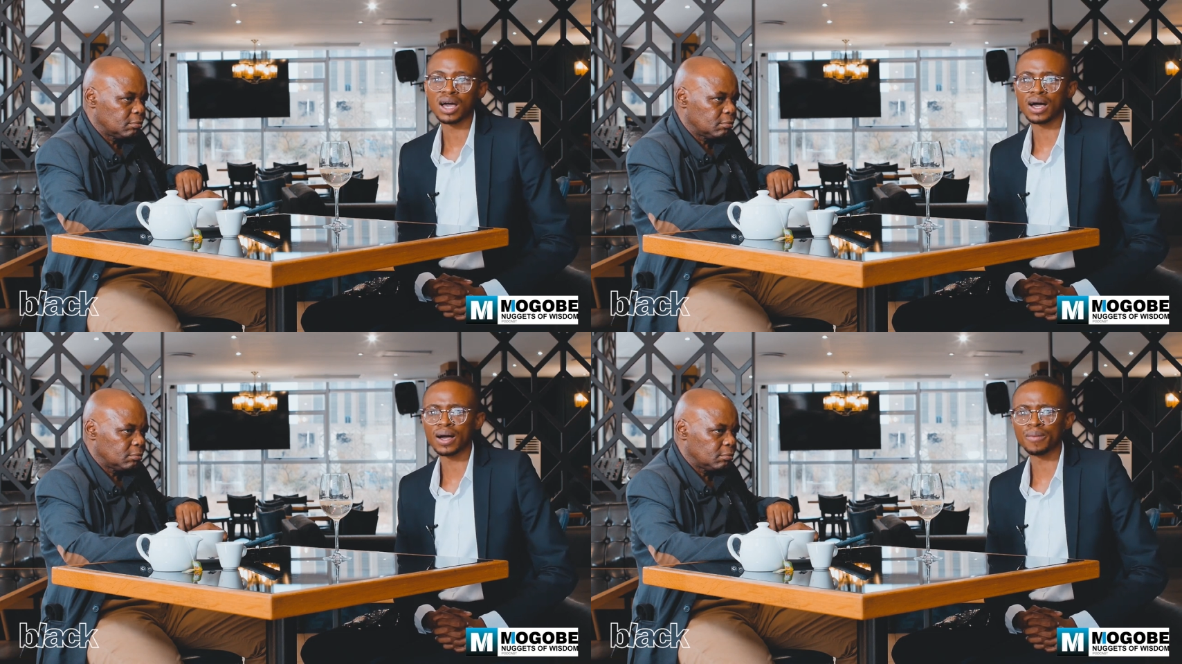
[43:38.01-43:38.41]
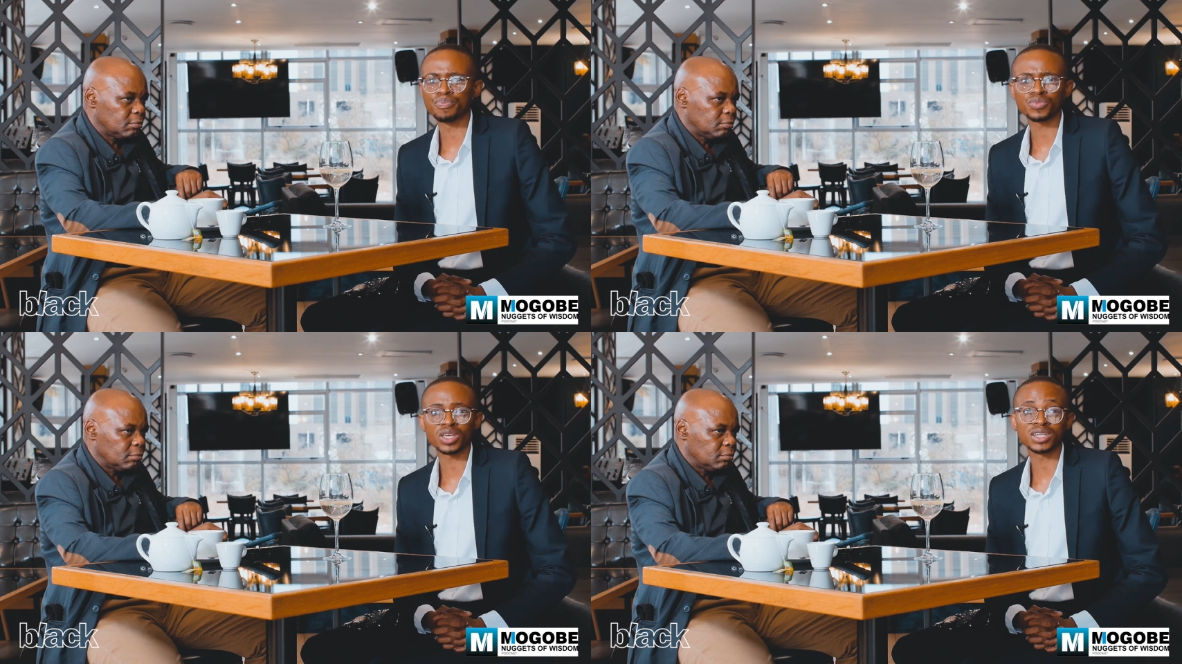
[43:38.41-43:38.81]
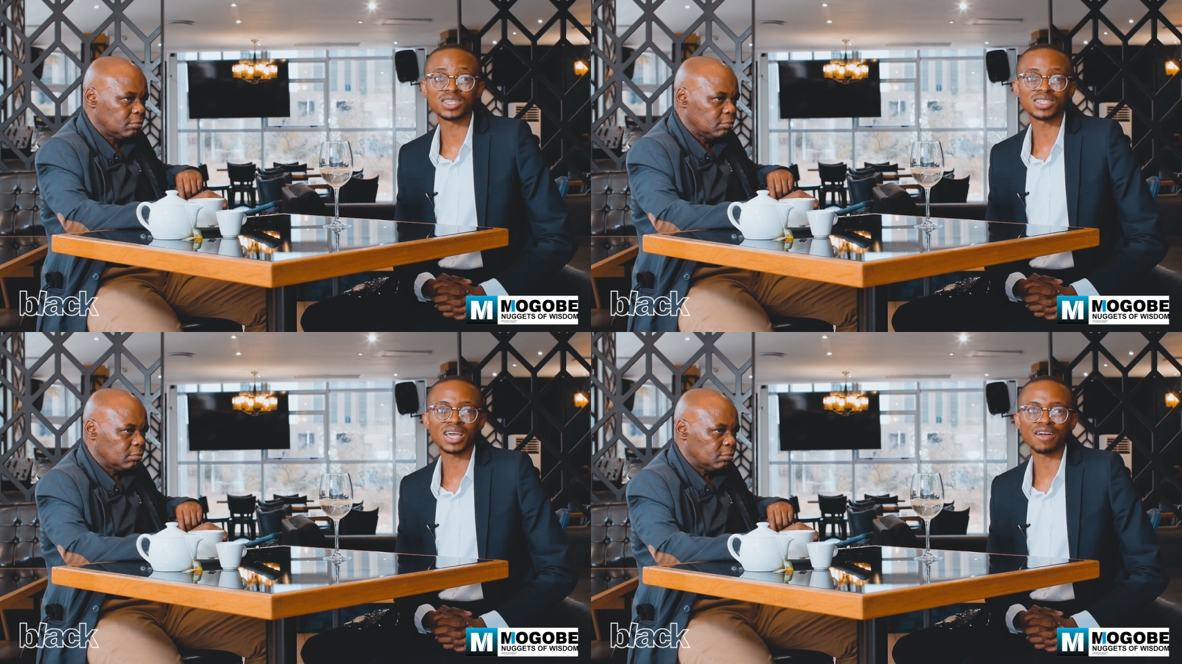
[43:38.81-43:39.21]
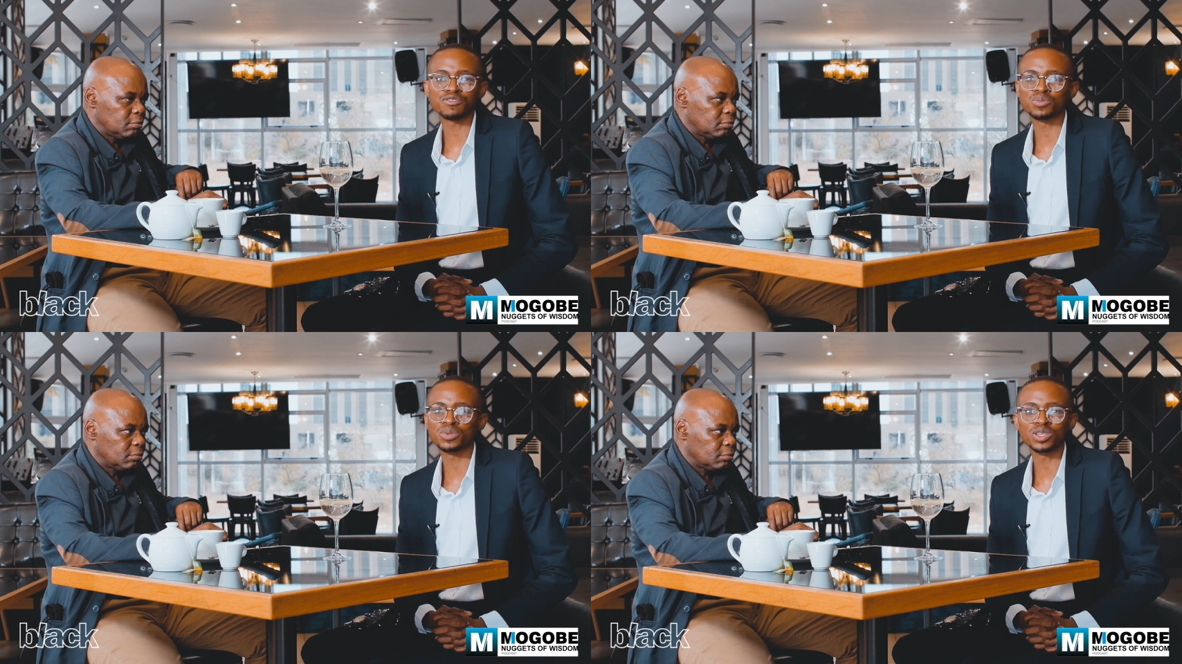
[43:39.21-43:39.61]
Speaker 1: Um, it doesn't have
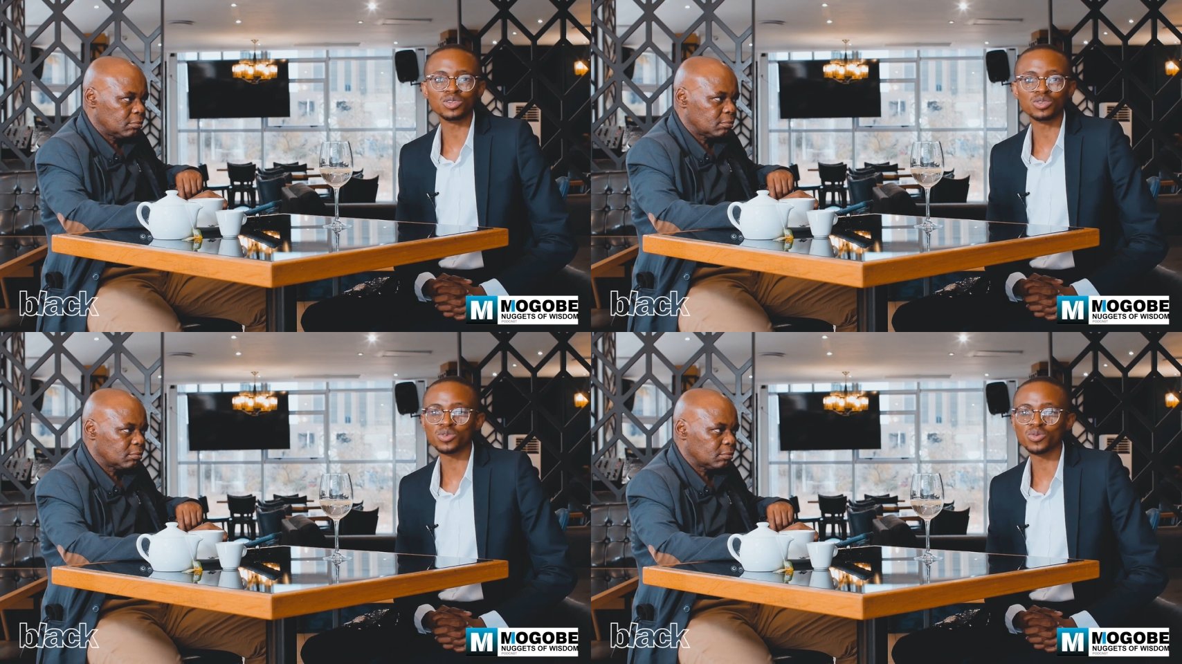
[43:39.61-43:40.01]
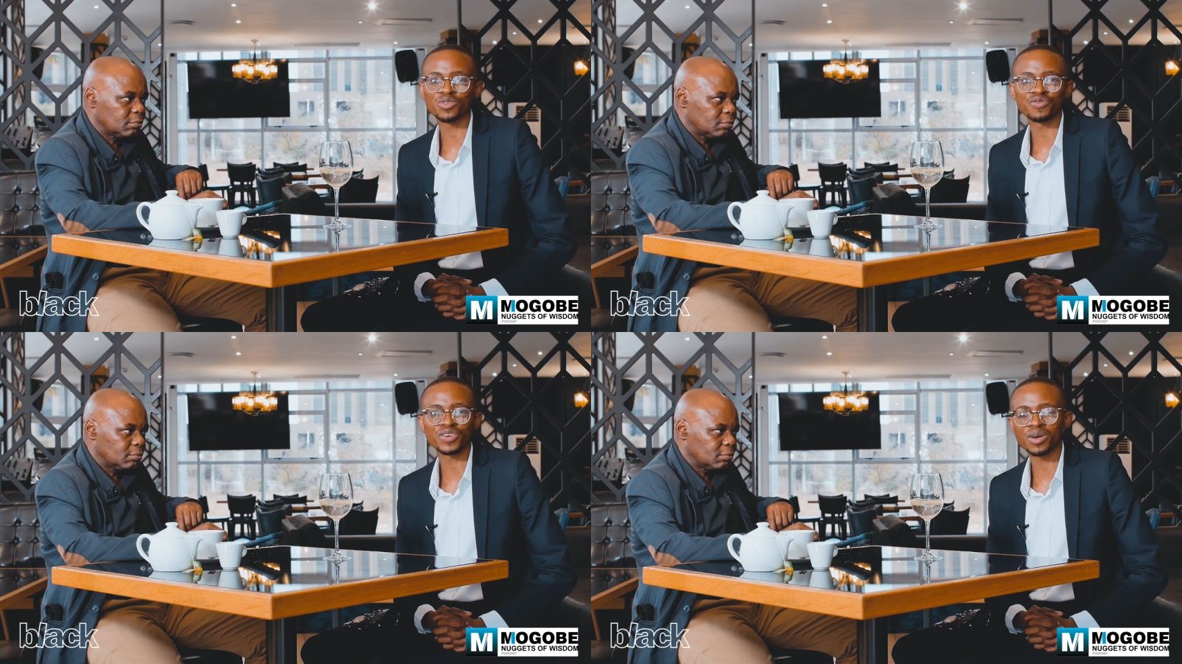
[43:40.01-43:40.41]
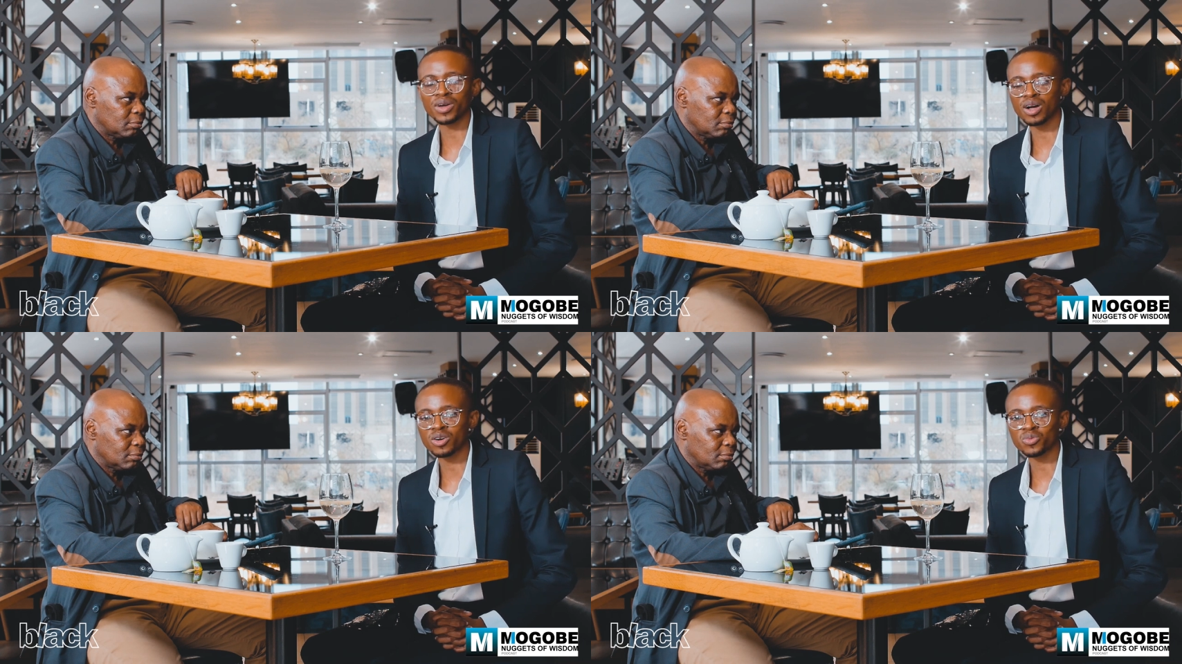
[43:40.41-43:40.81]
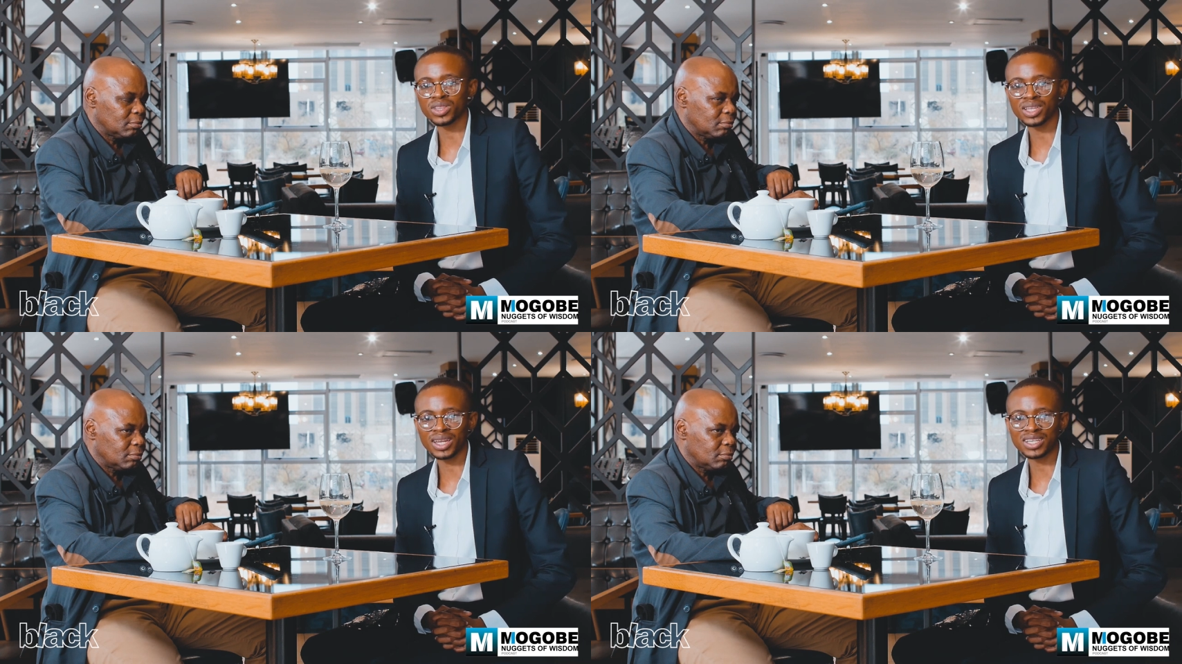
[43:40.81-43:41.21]
to be you figuring out
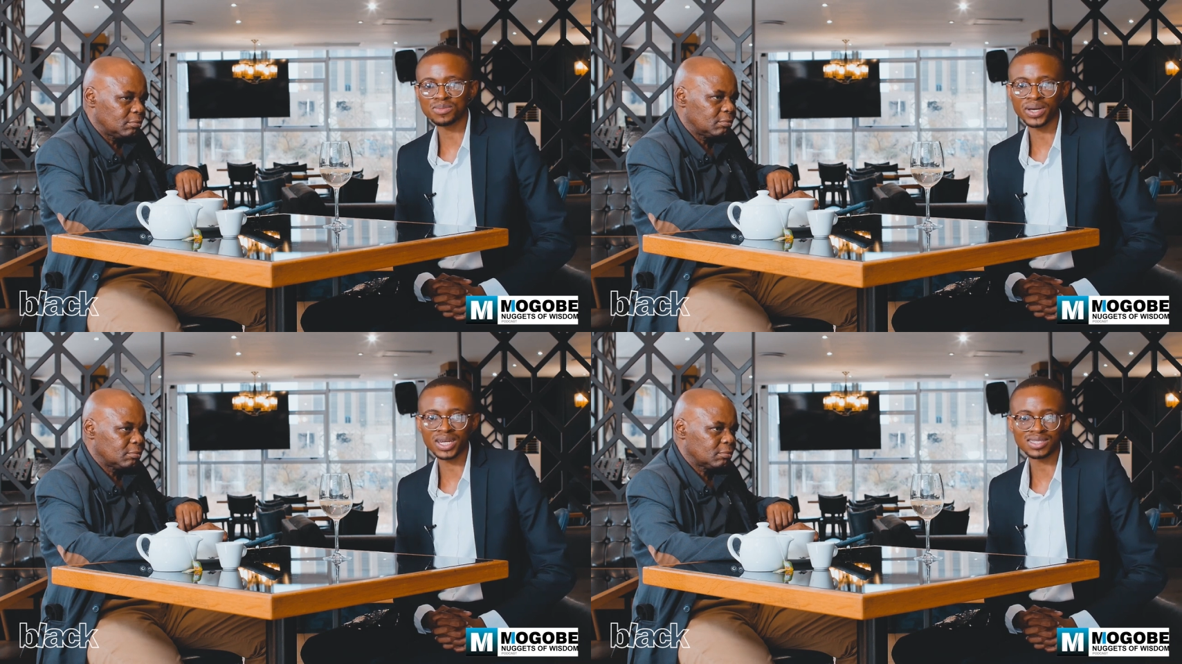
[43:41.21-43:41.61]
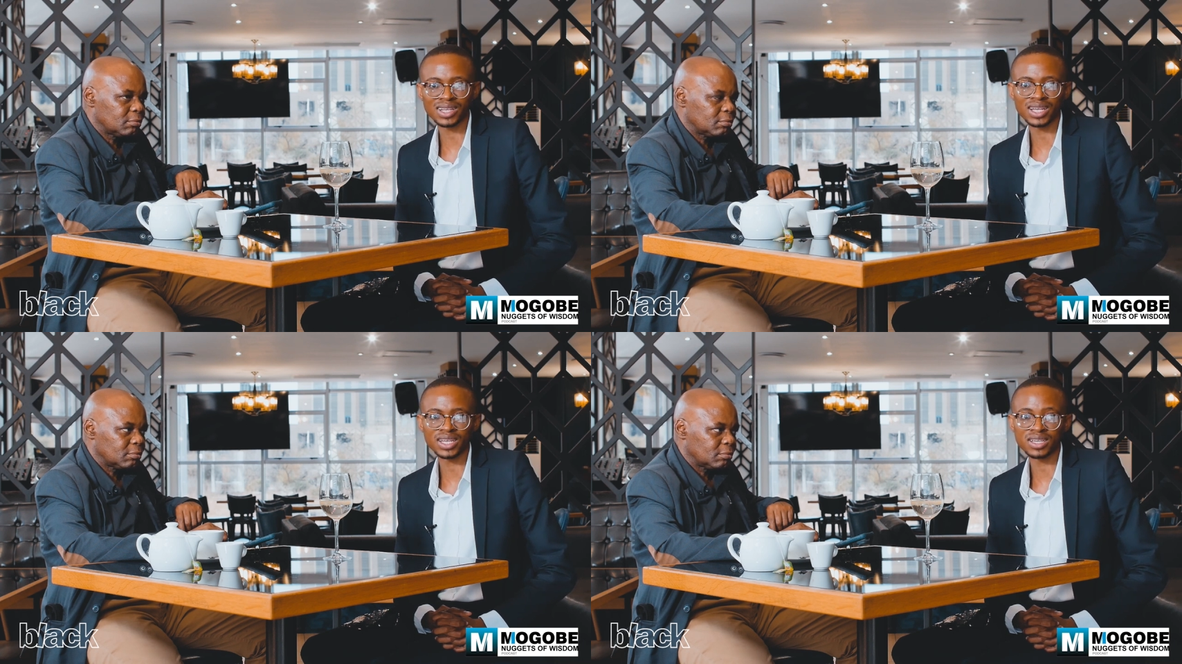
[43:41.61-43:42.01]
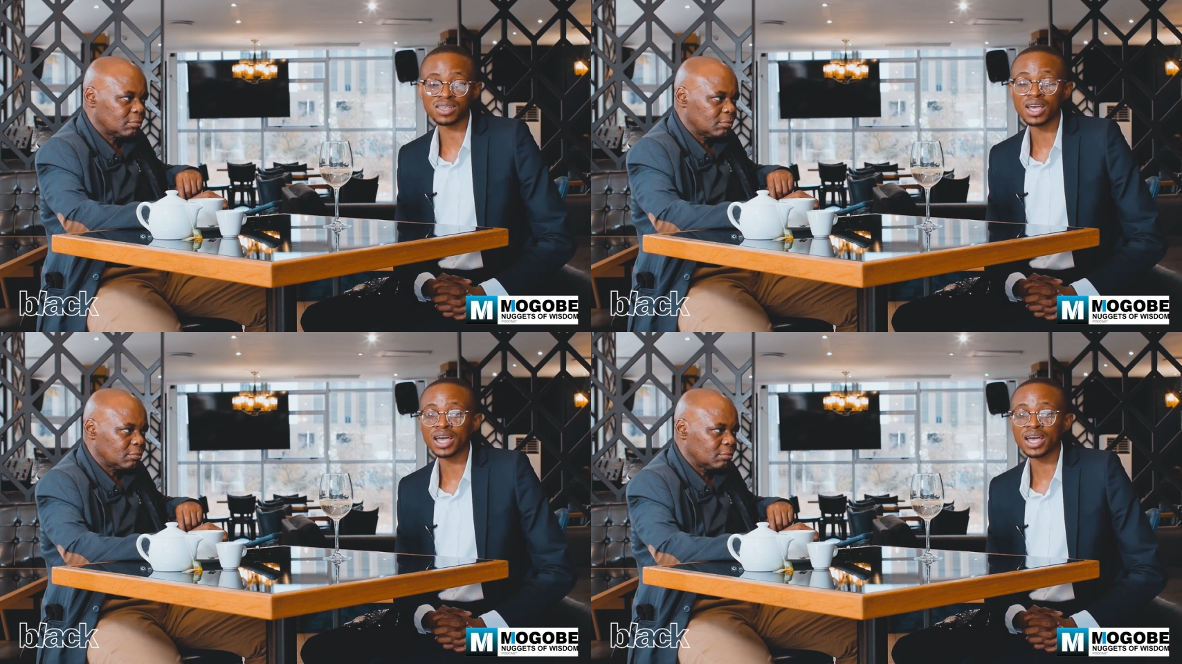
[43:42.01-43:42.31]
what the next penicillin is.